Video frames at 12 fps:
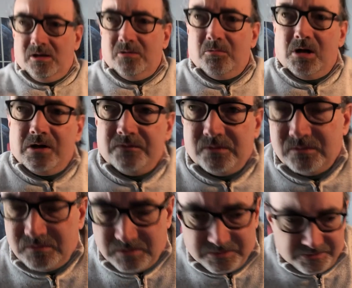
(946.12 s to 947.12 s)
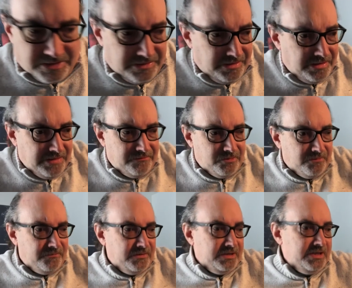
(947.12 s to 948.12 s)
Marvel because I have no
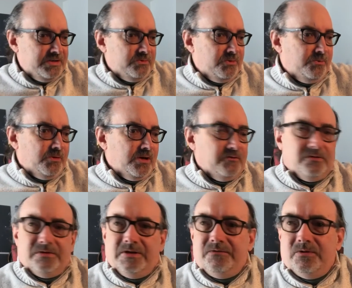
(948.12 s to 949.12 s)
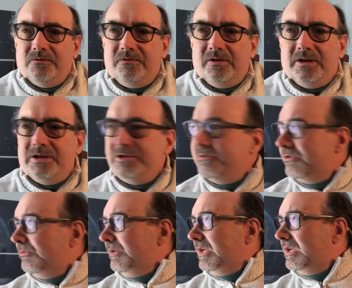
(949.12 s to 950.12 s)
affiliation with Marvel and they have no affiliation
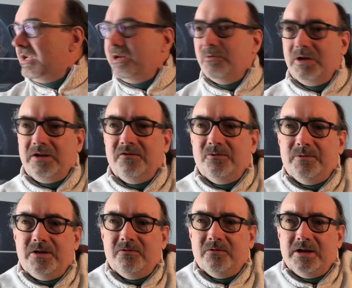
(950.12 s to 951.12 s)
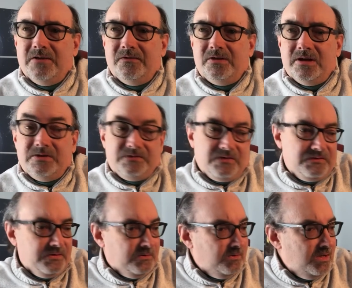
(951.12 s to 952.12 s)
with me, and I don't want to give them any free advertising.
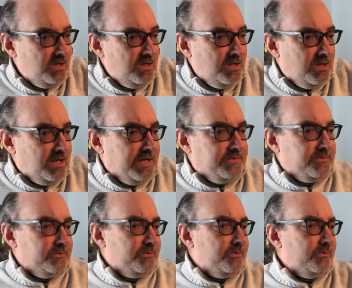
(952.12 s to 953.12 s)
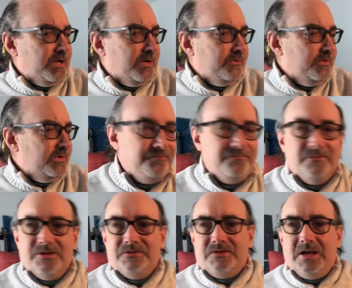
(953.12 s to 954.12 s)
So I turned it around
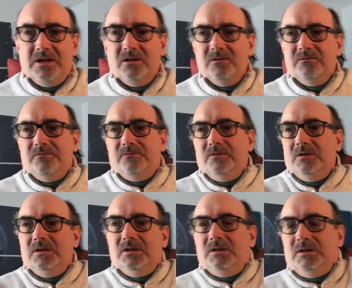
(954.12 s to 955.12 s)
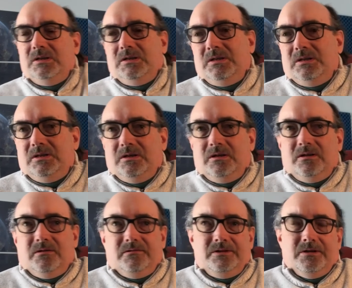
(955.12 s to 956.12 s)
on a scale of,
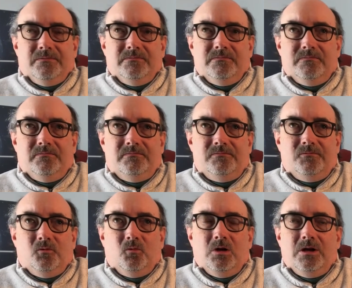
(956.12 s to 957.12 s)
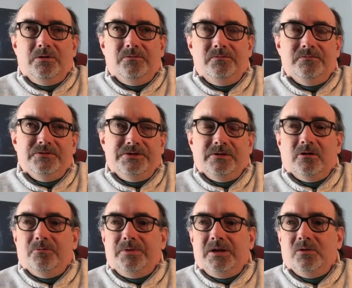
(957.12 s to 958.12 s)
you know, one,
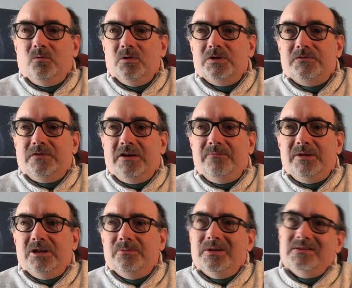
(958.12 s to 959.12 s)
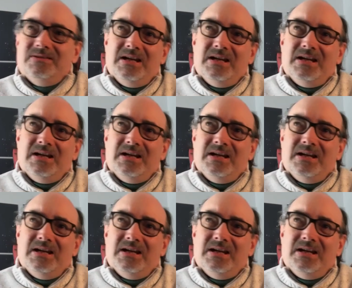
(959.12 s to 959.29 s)
zero being the worst, five being the best.